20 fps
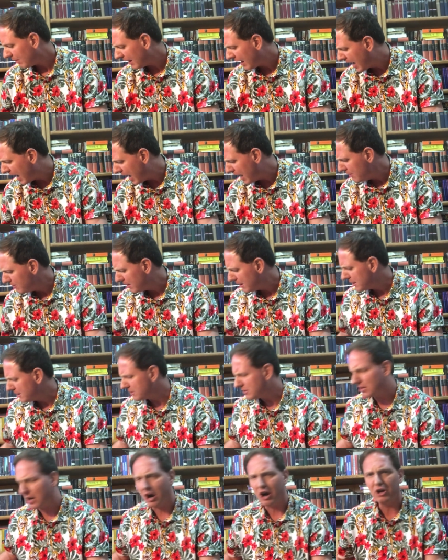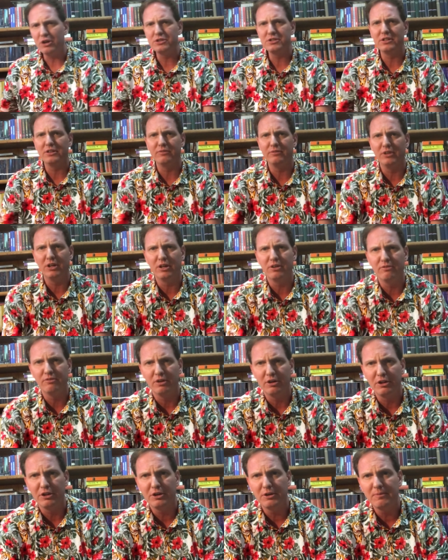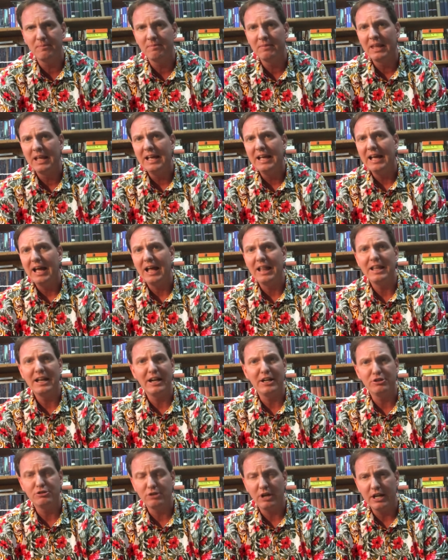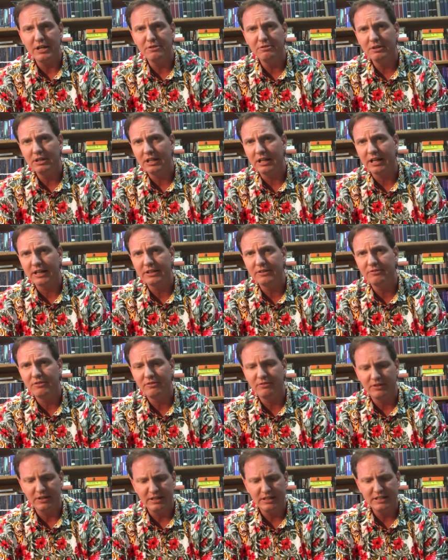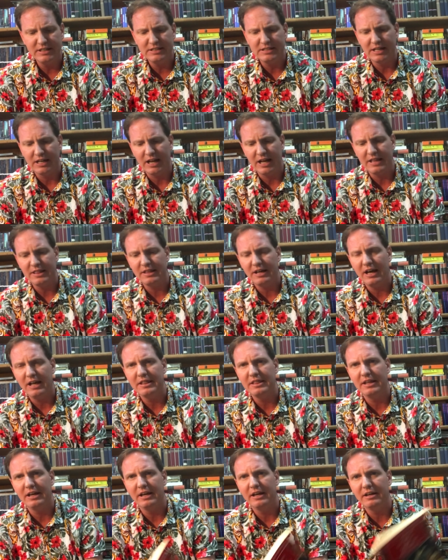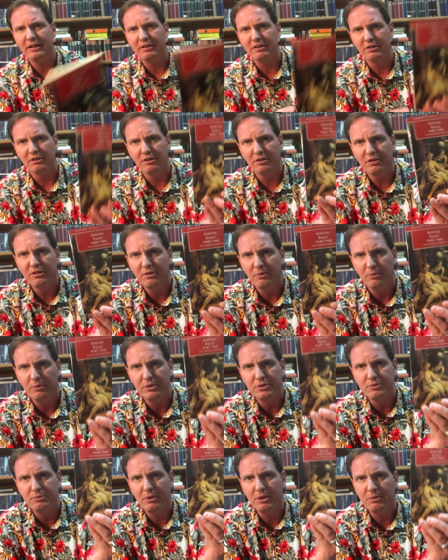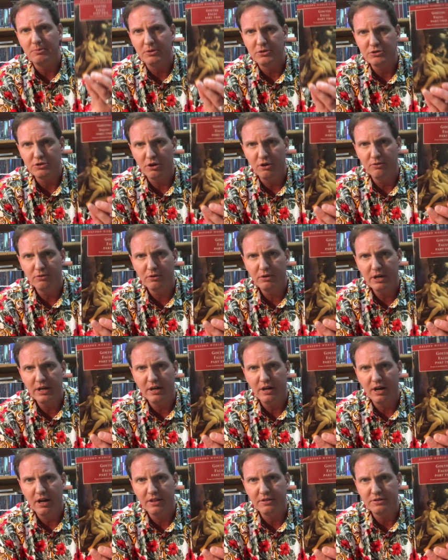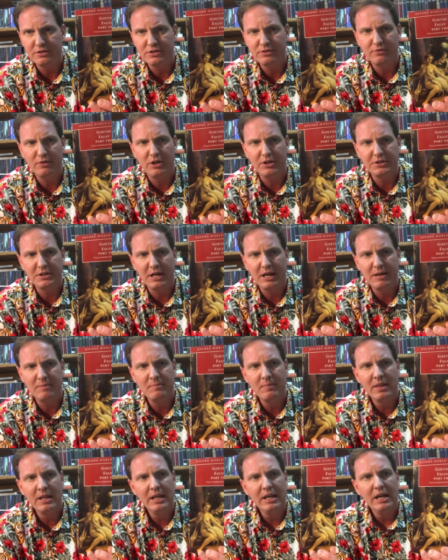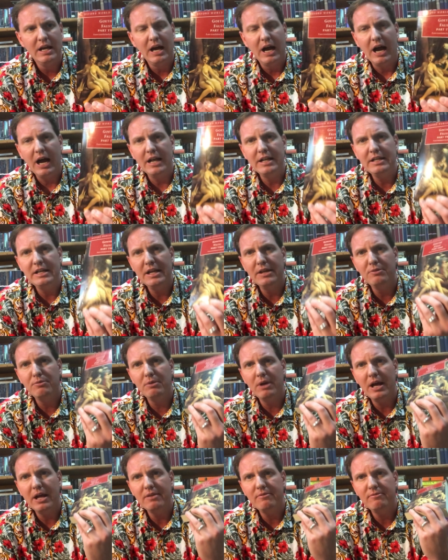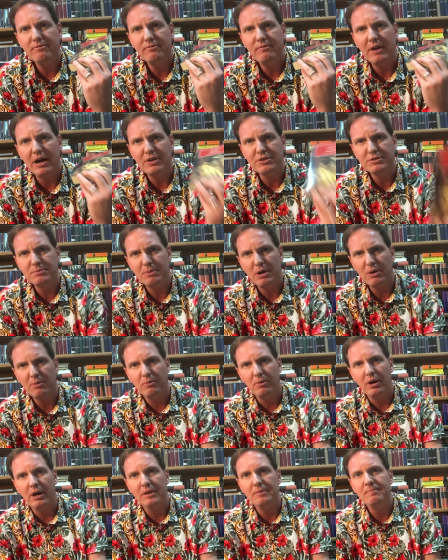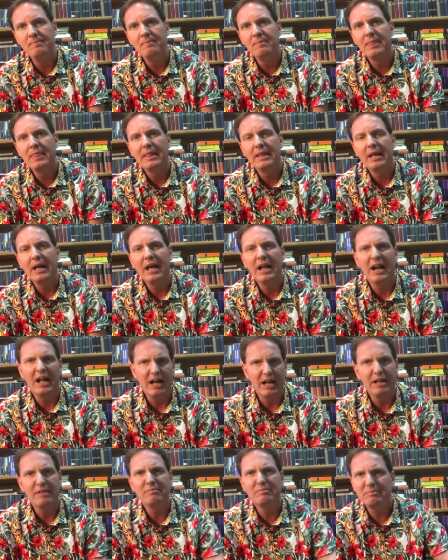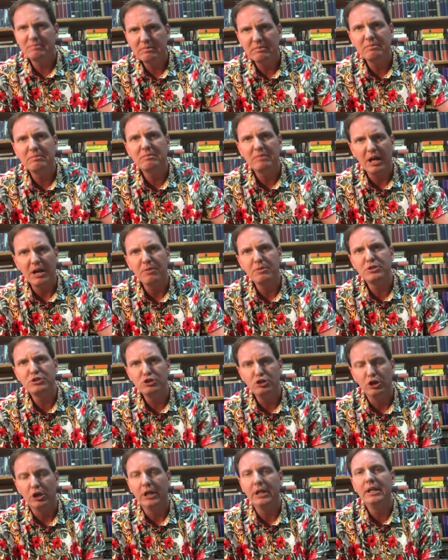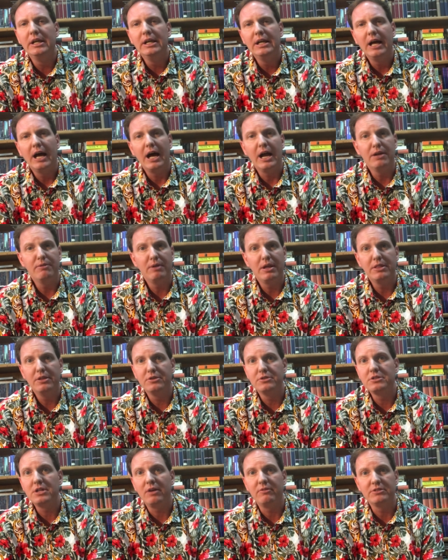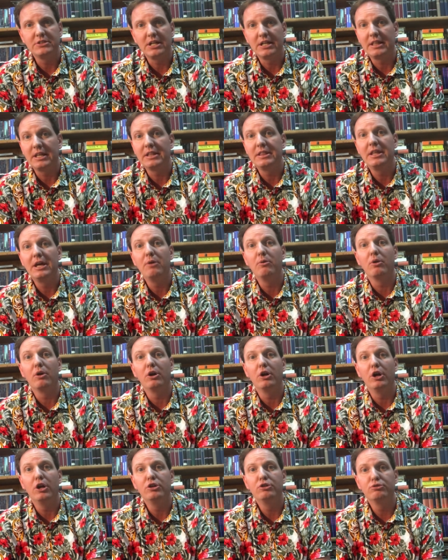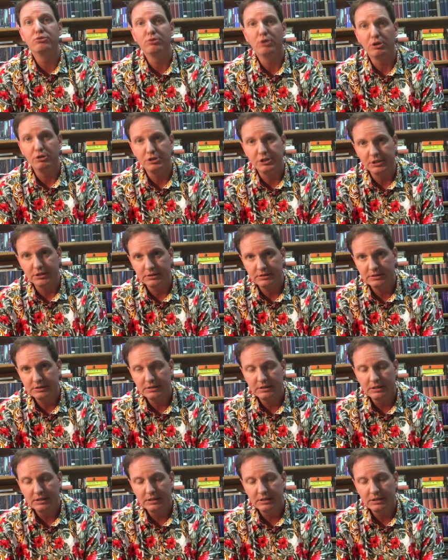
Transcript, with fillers: I read The Sorrows of Young Werther and then I tried to read Elective Affinities, and I thought that Goethe was one of the most overrated authors of all time. I had read Faust Part 1, and I, I thought it was good. I read those novels, and I thought they were atrocious.